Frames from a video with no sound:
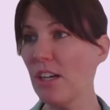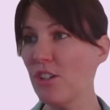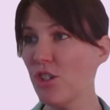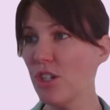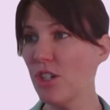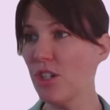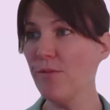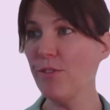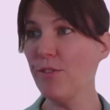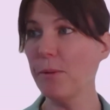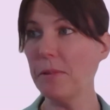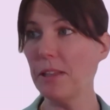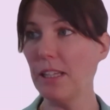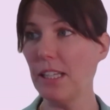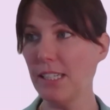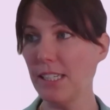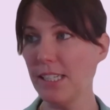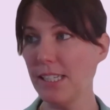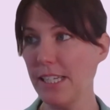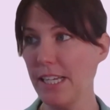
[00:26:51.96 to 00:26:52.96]
question from
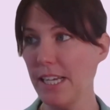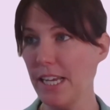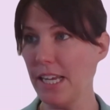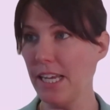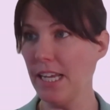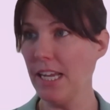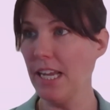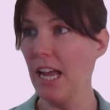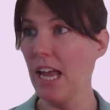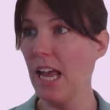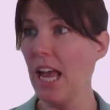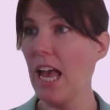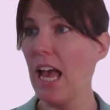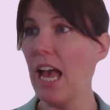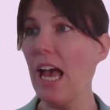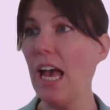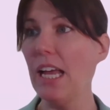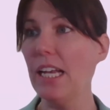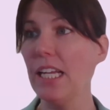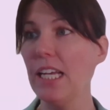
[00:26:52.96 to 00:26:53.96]
Lindsay.
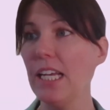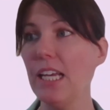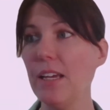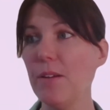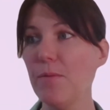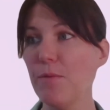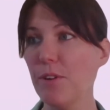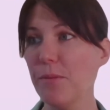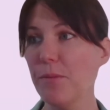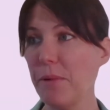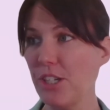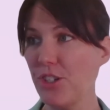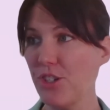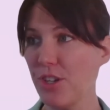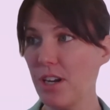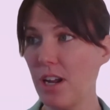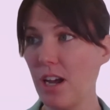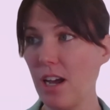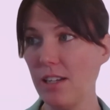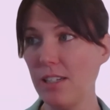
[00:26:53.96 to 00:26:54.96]
Any
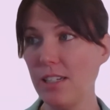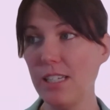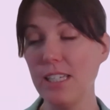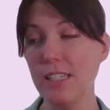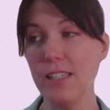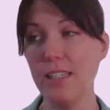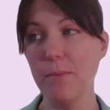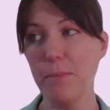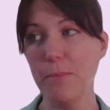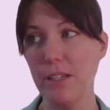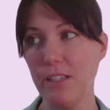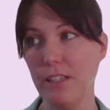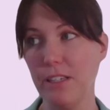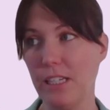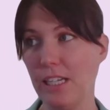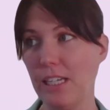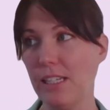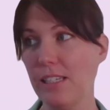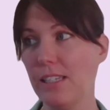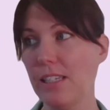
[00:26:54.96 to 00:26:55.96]
information on
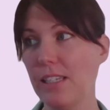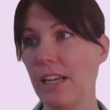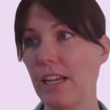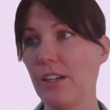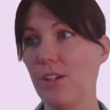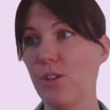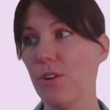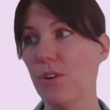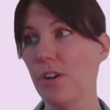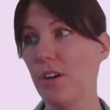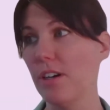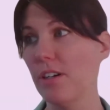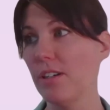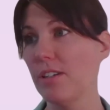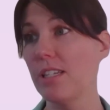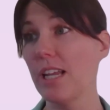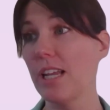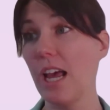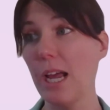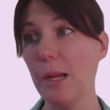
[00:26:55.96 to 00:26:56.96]
disabilities and or
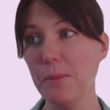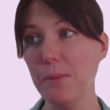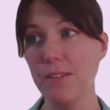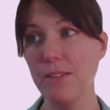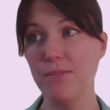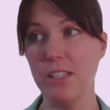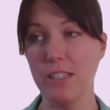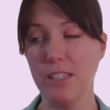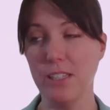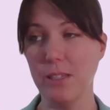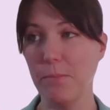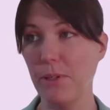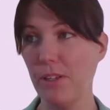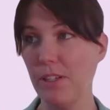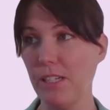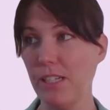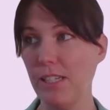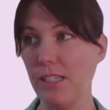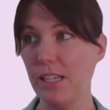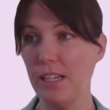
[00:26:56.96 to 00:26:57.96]
types of
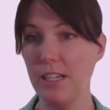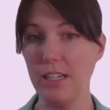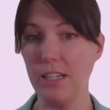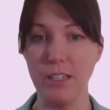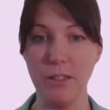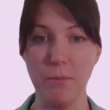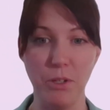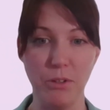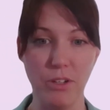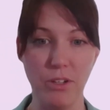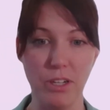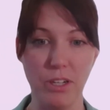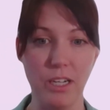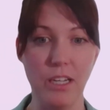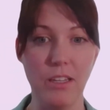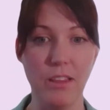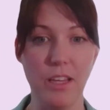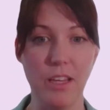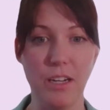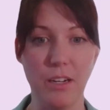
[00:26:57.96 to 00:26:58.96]
disabilities in a
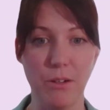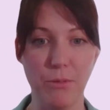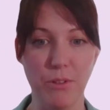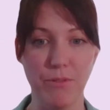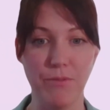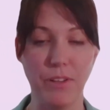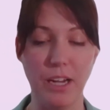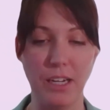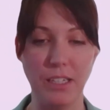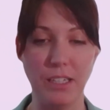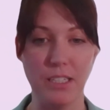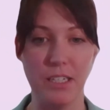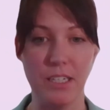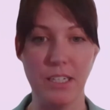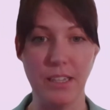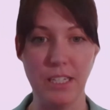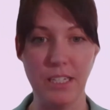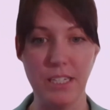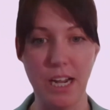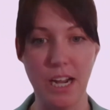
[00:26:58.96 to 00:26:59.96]
community that are reflected
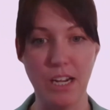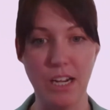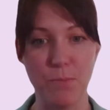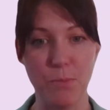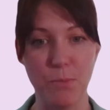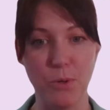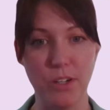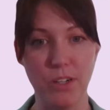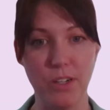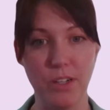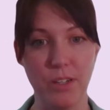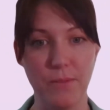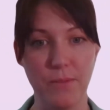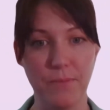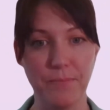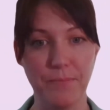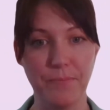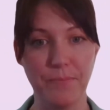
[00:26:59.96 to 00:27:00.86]
in the dashboard?